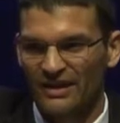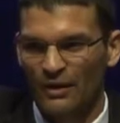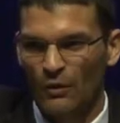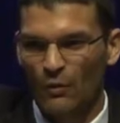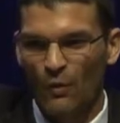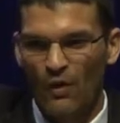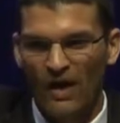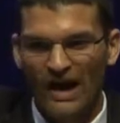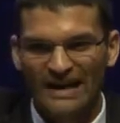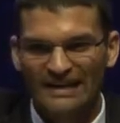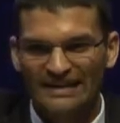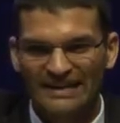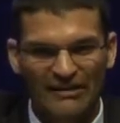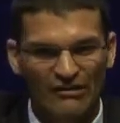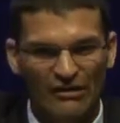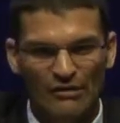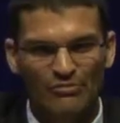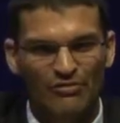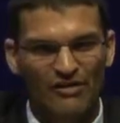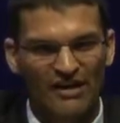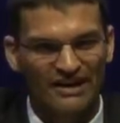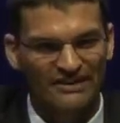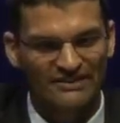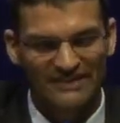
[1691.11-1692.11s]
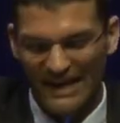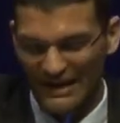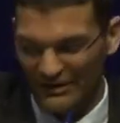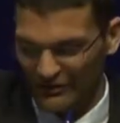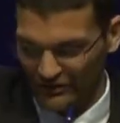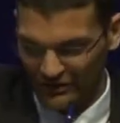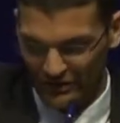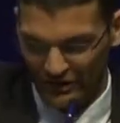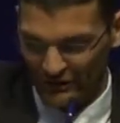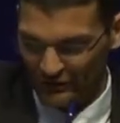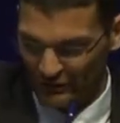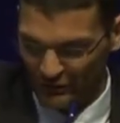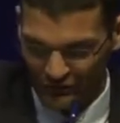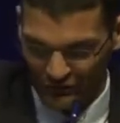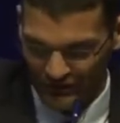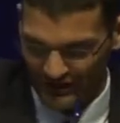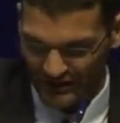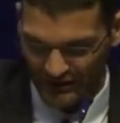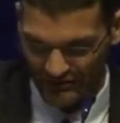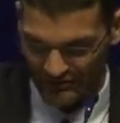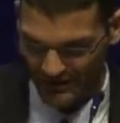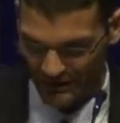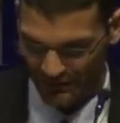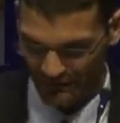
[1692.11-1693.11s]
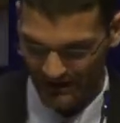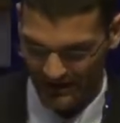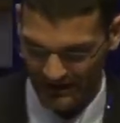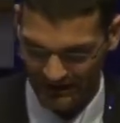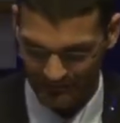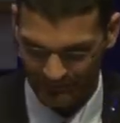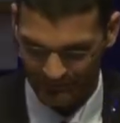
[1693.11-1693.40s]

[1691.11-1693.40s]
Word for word: Why dairy products? I don't know. It was funnier that way.